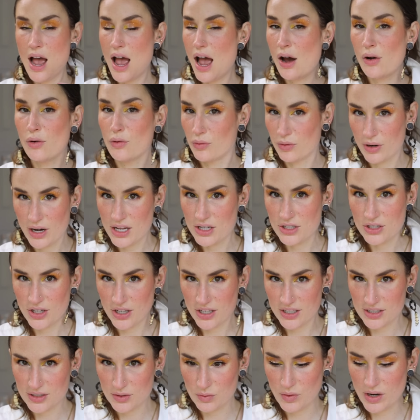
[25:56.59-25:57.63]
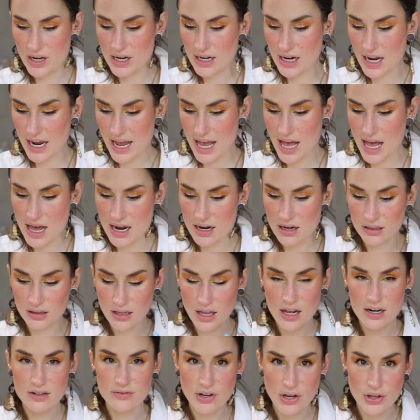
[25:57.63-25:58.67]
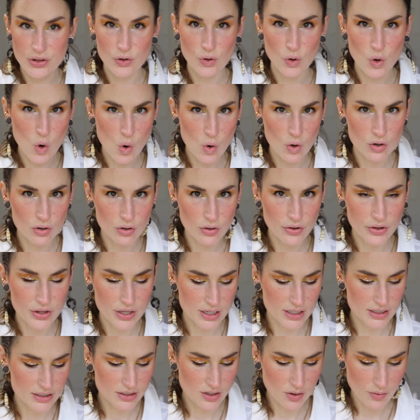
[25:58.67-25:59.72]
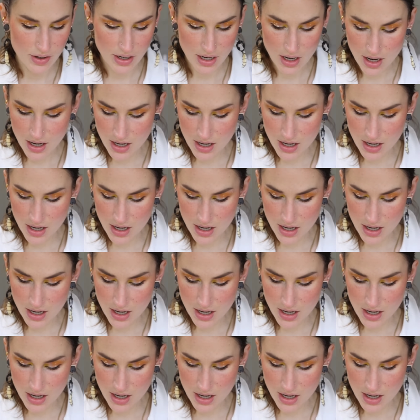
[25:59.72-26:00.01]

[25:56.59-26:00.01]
outrageous when I had a lot of other coral things going